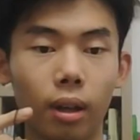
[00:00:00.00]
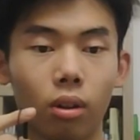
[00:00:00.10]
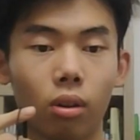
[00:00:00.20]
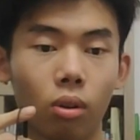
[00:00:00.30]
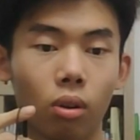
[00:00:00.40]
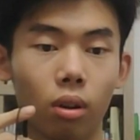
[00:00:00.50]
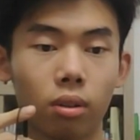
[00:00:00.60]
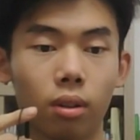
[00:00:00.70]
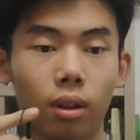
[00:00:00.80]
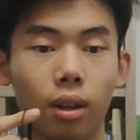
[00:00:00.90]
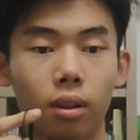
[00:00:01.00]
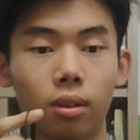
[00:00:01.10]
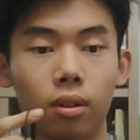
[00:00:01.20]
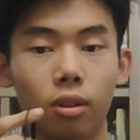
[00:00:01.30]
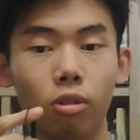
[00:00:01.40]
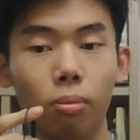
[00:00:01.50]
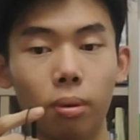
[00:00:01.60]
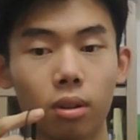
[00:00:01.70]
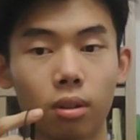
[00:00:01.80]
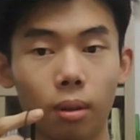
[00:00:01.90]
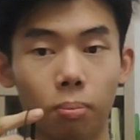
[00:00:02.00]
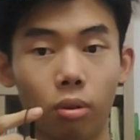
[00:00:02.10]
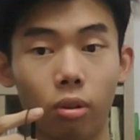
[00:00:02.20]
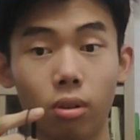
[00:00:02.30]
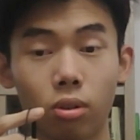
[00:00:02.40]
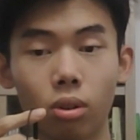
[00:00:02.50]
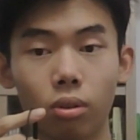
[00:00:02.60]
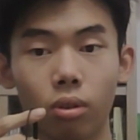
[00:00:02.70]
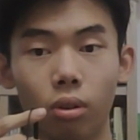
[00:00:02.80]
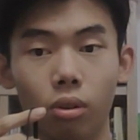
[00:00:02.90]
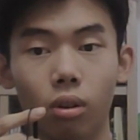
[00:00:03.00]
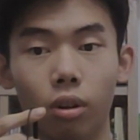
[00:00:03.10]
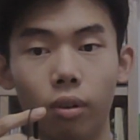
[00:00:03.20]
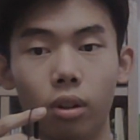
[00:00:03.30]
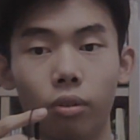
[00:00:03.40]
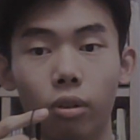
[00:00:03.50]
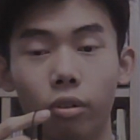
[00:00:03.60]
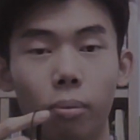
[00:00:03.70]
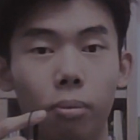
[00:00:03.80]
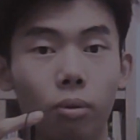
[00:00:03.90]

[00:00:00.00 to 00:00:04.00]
all costs, as it will be just like pouring salt on your already vulnerable.